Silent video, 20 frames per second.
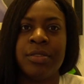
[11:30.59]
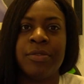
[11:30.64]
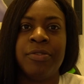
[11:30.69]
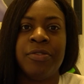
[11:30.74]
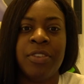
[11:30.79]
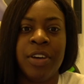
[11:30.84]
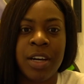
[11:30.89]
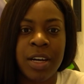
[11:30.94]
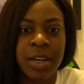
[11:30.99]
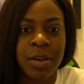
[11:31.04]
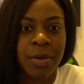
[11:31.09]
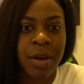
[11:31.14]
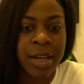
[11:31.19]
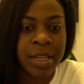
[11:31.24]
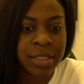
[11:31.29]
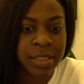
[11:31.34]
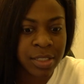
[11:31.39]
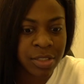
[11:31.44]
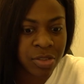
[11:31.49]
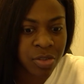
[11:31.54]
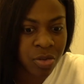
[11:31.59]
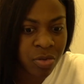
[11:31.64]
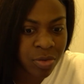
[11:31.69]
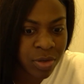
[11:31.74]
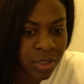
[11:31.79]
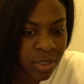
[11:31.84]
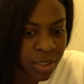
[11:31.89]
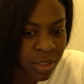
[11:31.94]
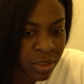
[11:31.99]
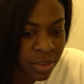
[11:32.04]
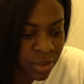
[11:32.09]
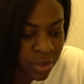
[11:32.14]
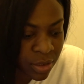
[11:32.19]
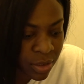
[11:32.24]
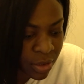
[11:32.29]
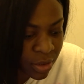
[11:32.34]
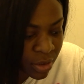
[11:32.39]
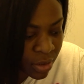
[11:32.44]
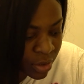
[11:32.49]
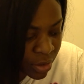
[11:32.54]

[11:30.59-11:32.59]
Fuck, why is this doing this?